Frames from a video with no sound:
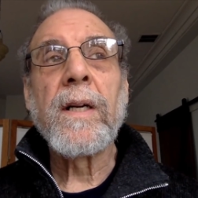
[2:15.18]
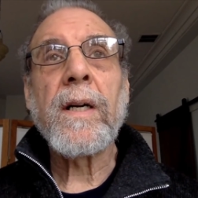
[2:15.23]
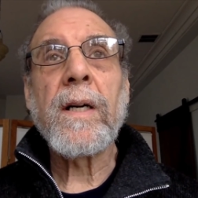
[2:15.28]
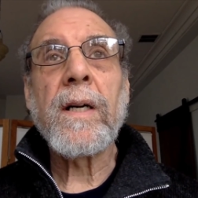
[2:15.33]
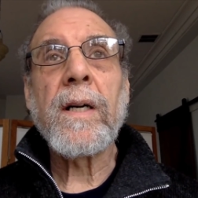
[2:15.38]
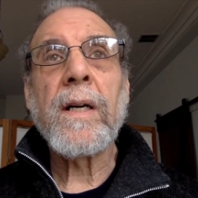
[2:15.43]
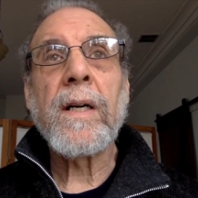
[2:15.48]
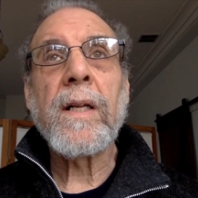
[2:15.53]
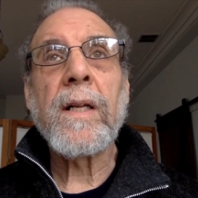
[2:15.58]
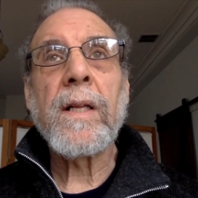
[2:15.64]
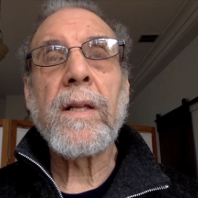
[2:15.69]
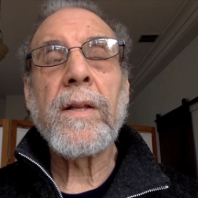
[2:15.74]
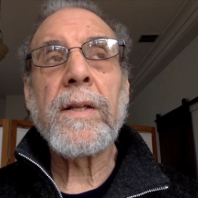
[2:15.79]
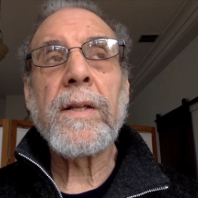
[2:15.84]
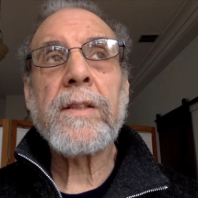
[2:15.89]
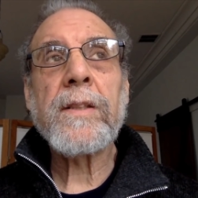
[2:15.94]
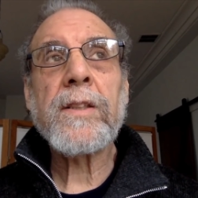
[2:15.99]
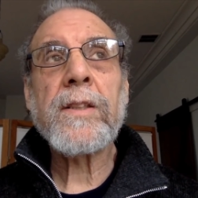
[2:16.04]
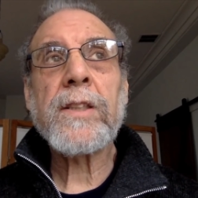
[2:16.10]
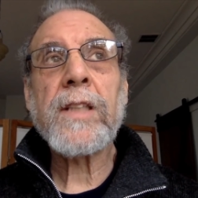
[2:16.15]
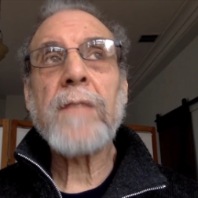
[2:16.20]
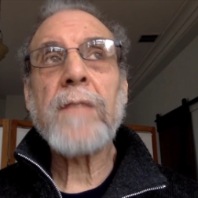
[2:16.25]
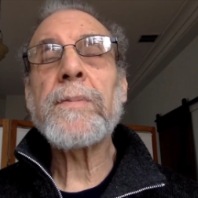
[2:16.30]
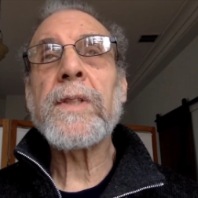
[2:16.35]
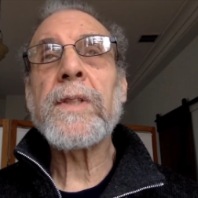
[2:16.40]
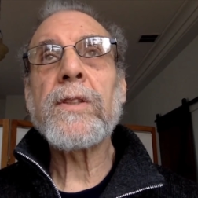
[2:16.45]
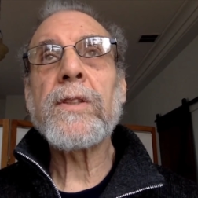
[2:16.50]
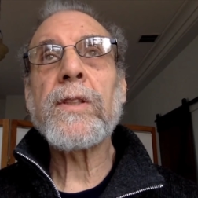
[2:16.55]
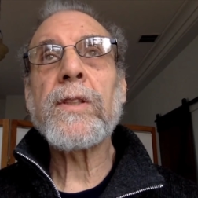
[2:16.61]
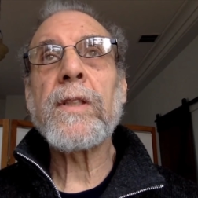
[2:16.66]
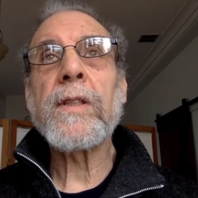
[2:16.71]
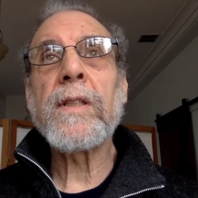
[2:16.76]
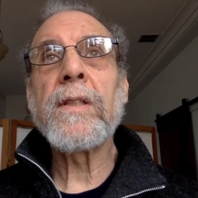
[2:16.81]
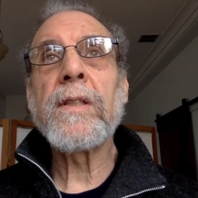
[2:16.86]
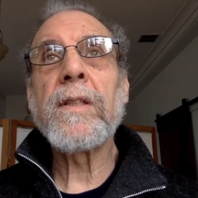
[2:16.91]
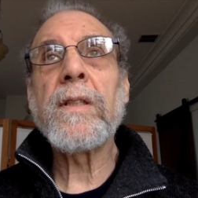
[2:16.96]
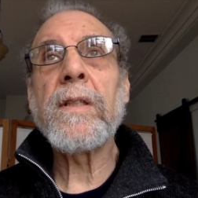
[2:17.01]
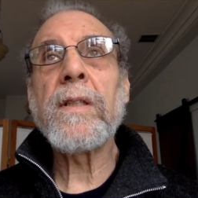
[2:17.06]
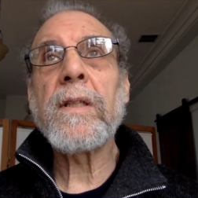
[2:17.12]
uh, acceptance
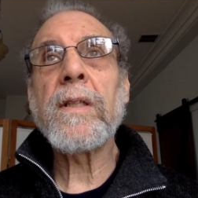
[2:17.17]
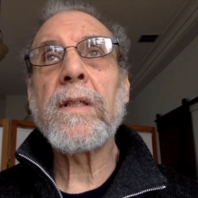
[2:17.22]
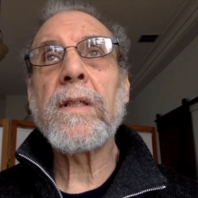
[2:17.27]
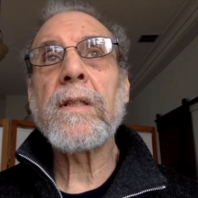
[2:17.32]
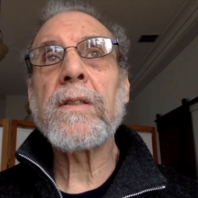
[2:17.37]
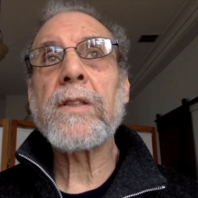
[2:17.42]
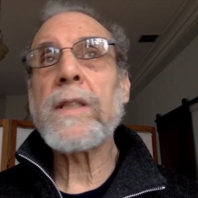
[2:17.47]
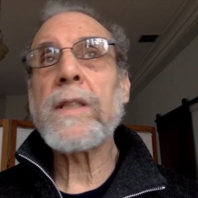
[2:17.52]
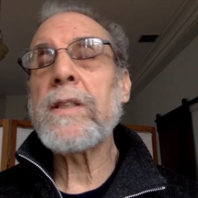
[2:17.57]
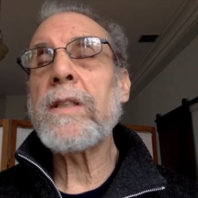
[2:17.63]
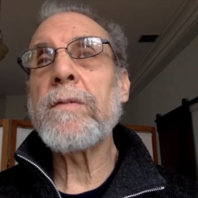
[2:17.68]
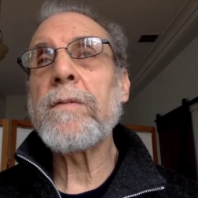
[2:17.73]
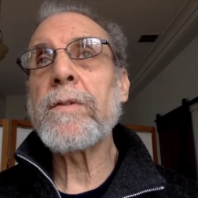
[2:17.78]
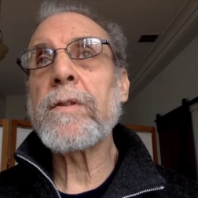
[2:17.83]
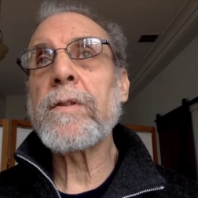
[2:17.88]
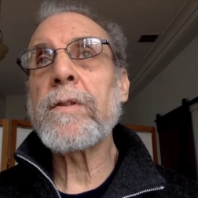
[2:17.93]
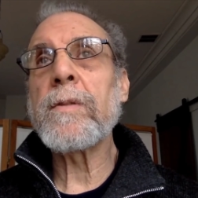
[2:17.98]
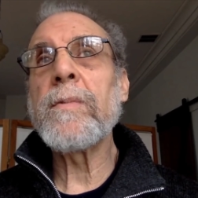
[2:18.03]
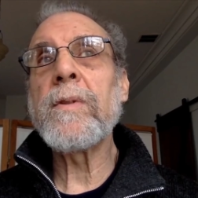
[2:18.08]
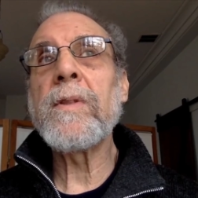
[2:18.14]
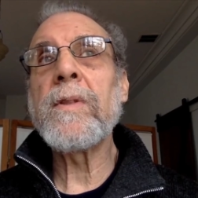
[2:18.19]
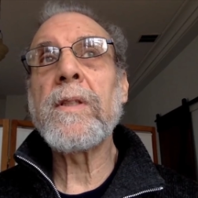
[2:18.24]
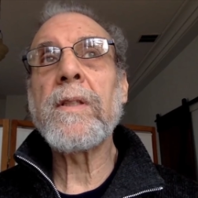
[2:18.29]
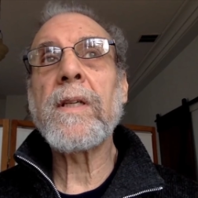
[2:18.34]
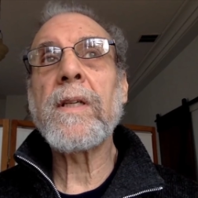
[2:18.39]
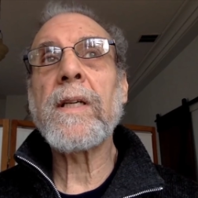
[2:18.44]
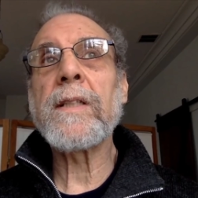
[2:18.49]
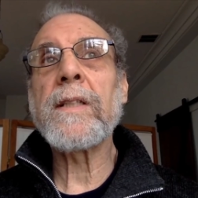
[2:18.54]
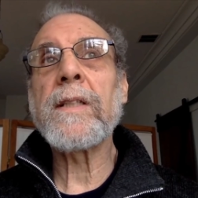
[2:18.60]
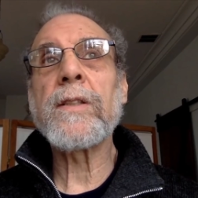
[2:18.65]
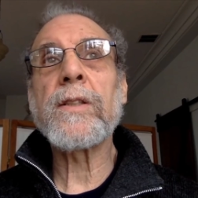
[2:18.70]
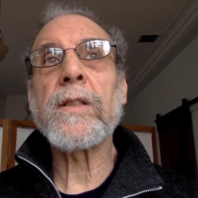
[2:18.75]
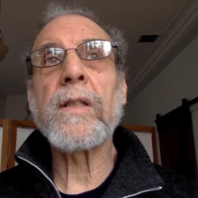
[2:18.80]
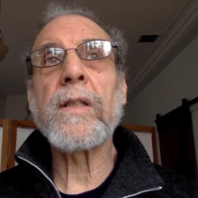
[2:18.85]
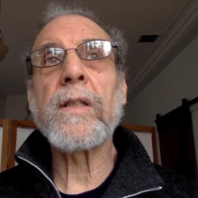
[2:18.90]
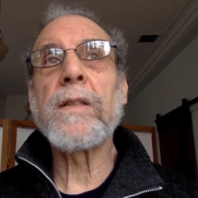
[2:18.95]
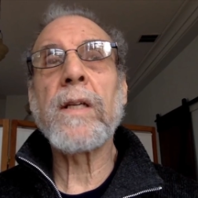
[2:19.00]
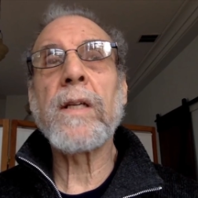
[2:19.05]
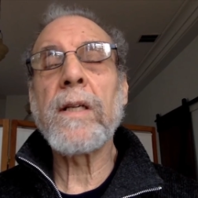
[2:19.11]
in the scientific community has
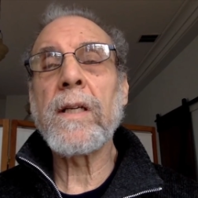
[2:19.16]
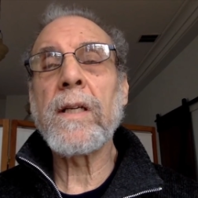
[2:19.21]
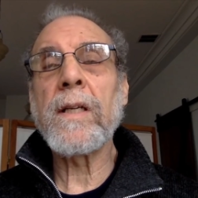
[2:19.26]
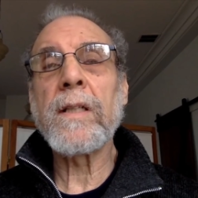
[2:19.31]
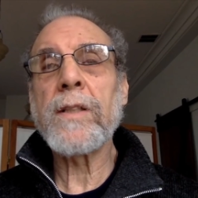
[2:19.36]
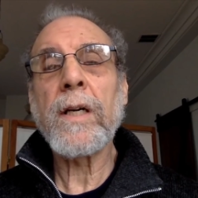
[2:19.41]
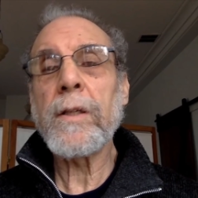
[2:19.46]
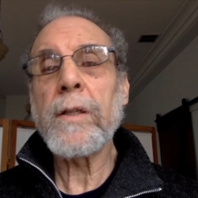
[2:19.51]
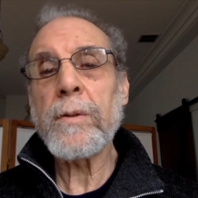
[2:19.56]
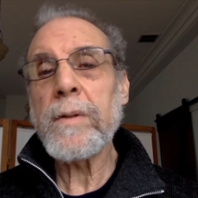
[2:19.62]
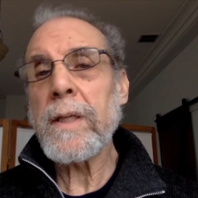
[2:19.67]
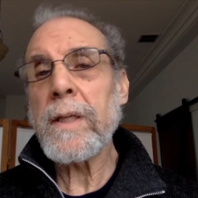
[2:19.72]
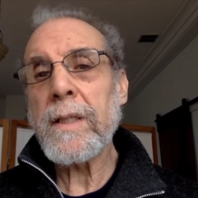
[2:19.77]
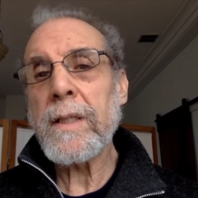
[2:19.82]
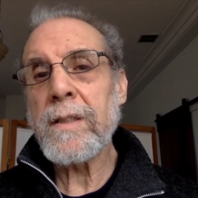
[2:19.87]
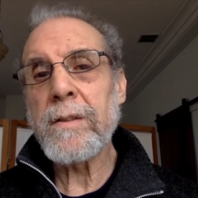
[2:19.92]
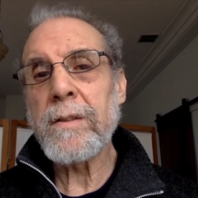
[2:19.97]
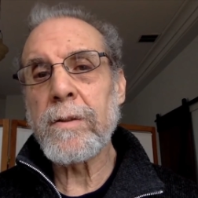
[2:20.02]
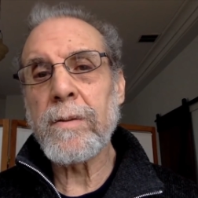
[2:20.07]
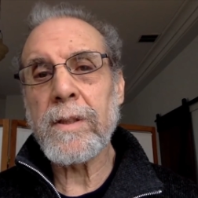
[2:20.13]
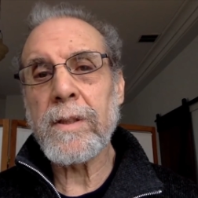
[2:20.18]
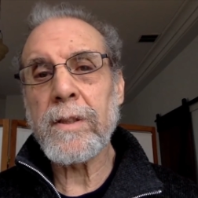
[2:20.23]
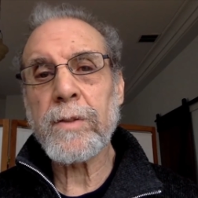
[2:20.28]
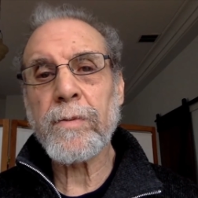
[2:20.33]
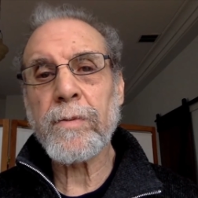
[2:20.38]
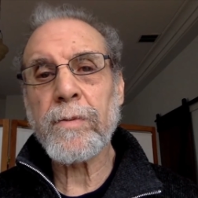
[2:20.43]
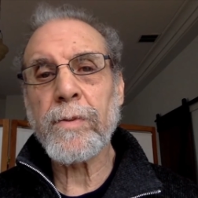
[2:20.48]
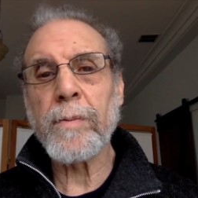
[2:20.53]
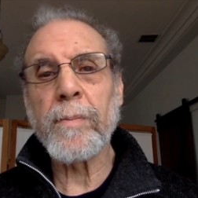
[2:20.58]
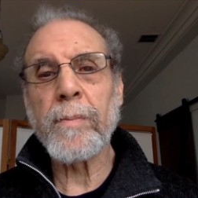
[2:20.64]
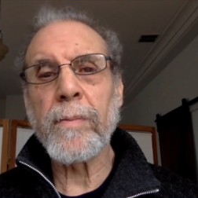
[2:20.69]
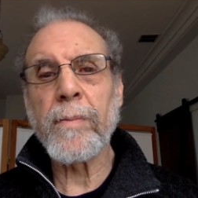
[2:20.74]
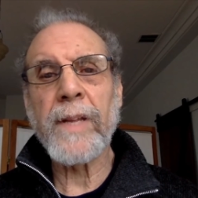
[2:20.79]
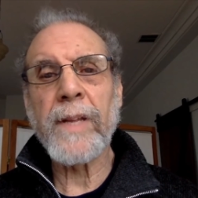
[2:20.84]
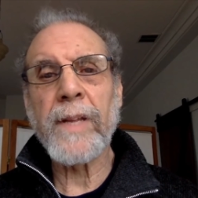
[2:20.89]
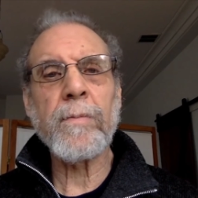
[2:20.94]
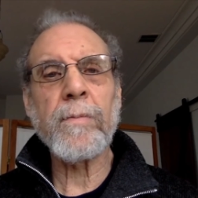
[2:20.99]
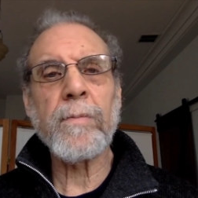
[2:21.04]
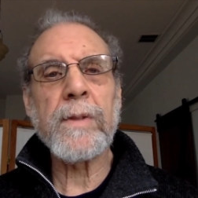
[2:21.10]
is one hundred eighty degrees from
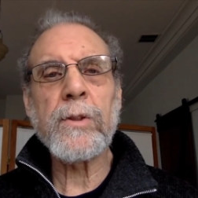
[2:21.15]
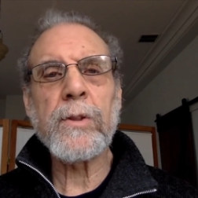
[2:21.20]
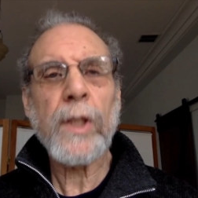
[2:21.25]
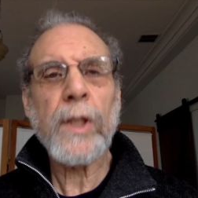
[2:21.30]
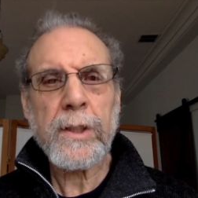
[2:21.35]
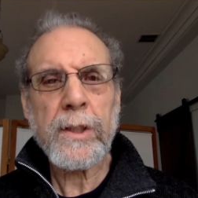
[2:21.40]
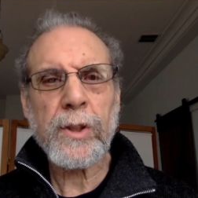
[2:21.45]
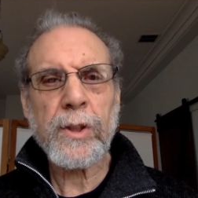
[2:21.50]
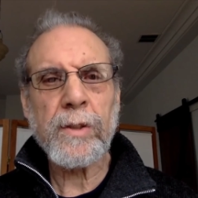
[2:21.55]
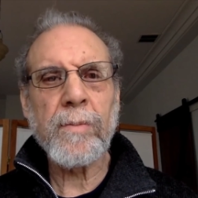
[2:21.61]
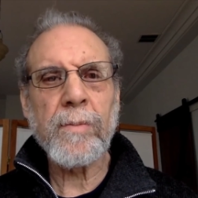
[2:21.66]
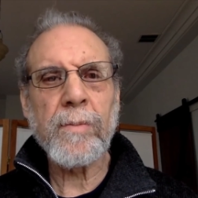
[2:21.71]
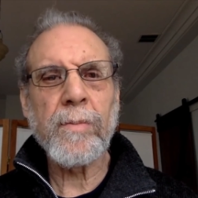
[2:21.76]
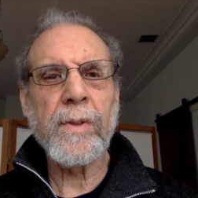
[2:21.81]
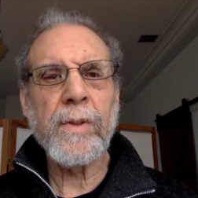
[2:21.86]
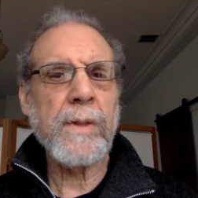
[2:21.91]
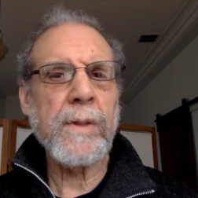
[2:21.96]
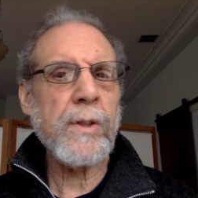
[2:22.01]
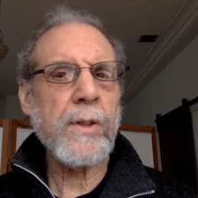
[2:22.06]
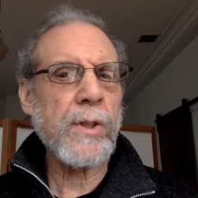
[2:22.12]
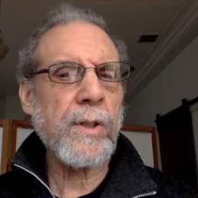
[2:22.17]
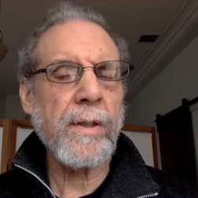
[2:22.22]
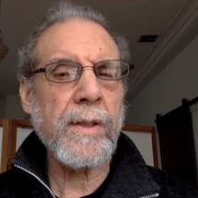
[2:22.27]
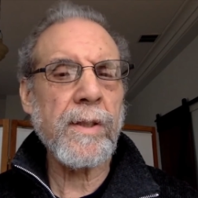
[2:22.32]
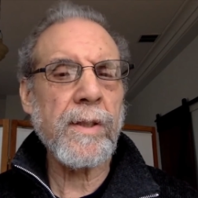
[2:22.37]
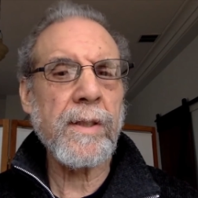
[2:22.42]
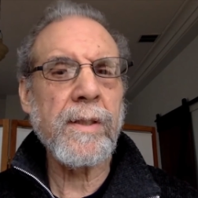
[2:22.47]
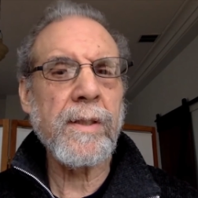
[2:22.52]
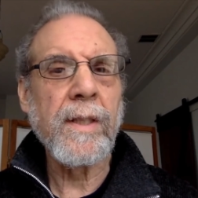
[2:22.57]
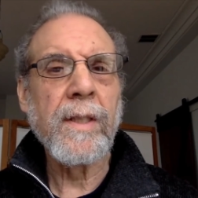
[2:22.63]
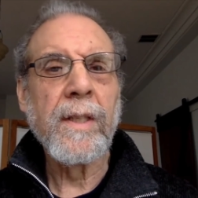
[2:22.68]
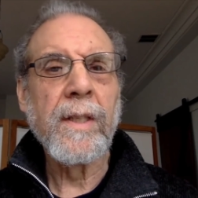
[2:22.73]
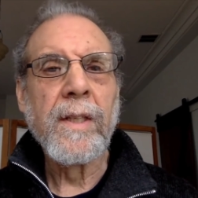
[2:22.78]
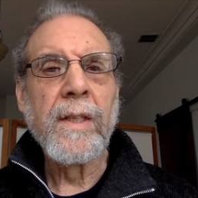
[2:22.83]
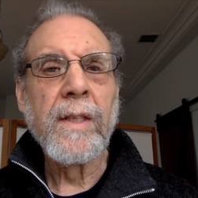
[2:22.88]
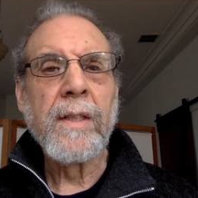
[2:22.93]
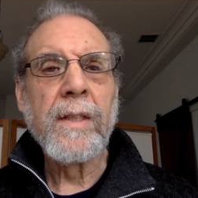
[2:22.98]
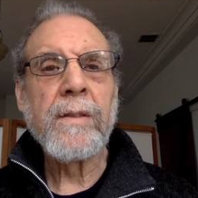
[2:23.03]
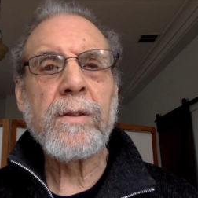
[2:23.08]
that rejection when we started
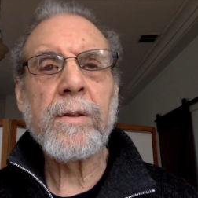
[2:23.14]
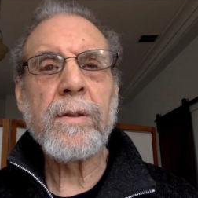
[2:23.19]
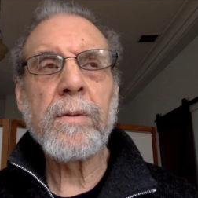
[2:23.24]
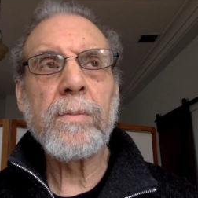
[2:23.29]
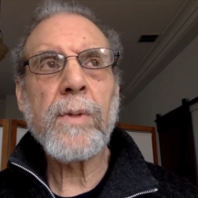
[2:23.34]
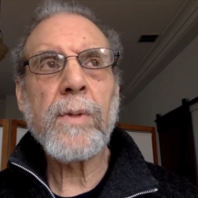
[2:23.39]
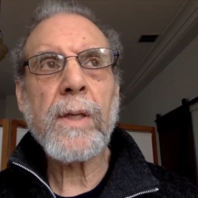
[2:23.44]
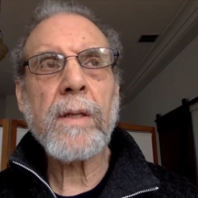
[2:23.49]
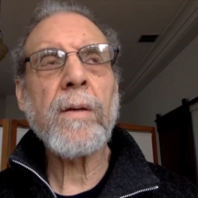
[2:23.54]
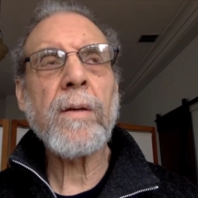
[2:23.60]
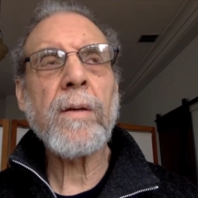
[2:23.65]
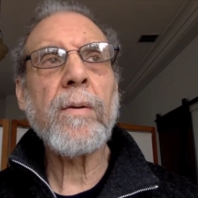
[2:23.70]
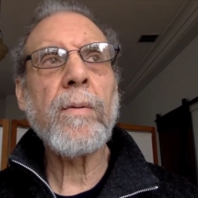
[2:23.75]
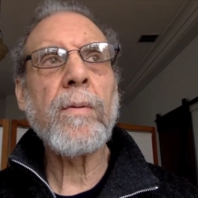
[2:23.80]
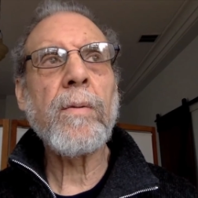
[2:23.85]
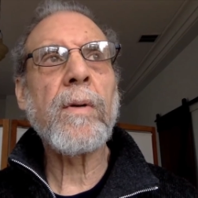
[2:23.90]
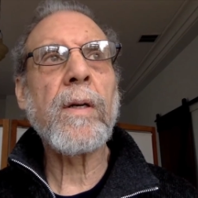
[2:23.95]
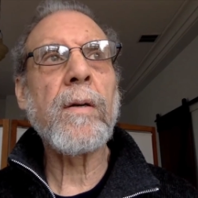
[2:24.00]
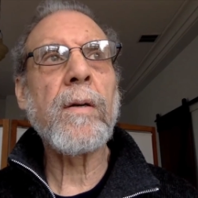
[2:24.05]
to now.